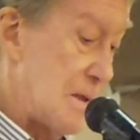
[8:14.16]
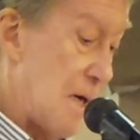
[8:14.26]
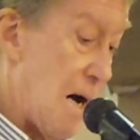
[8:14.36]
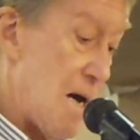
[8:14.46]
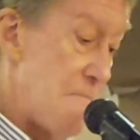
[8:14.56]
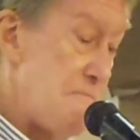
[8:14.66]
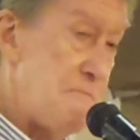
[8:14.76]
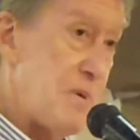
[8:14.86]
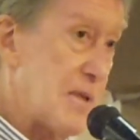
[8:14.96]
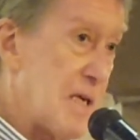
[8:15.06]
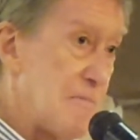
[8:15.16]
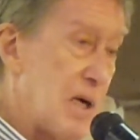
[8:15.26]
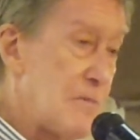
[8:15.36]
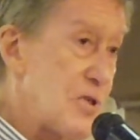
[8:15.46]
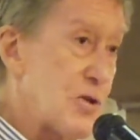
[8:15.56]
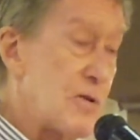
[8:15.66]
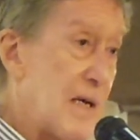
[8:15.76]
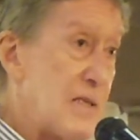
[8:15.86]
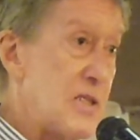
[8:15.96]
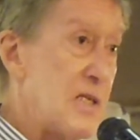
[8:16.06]
I became publisher in
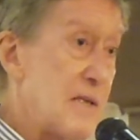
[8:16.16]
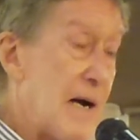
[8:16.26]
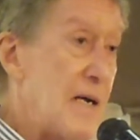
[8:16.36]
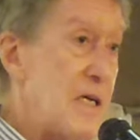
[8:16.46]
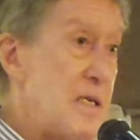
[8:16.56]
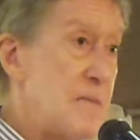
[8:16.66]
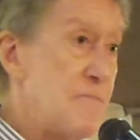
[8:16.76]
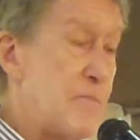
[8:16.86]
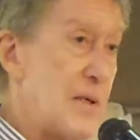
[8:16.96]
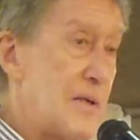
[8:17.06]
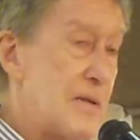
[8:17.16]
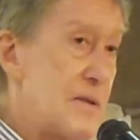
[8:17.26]
1990, but